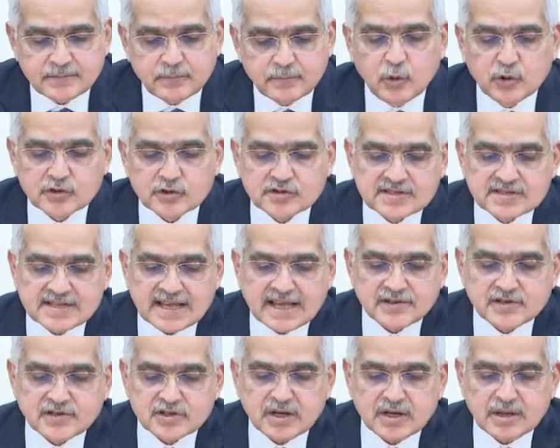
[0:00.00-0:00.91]

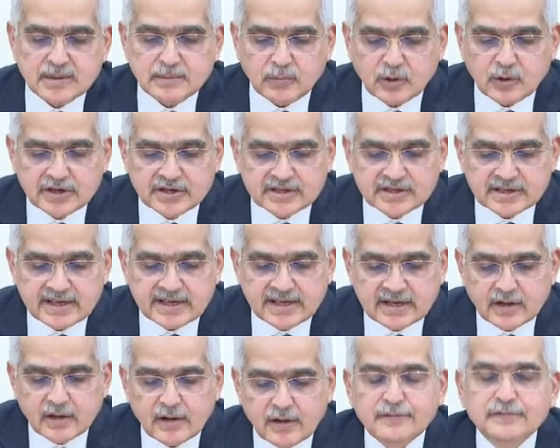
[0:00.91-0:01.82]
post-sanction monitoring
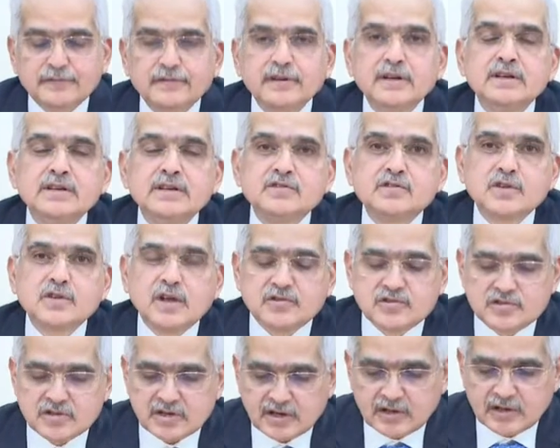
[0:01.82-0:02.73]
of
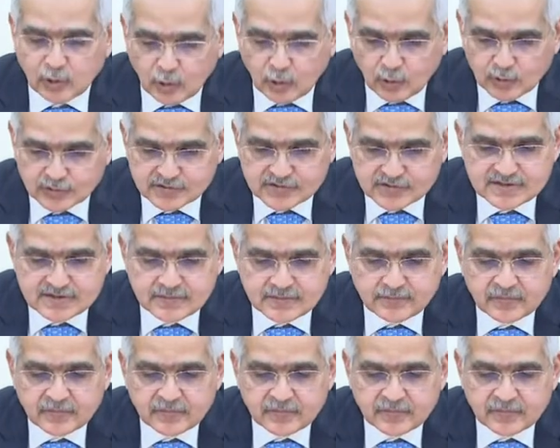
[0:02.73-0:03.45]
such loans.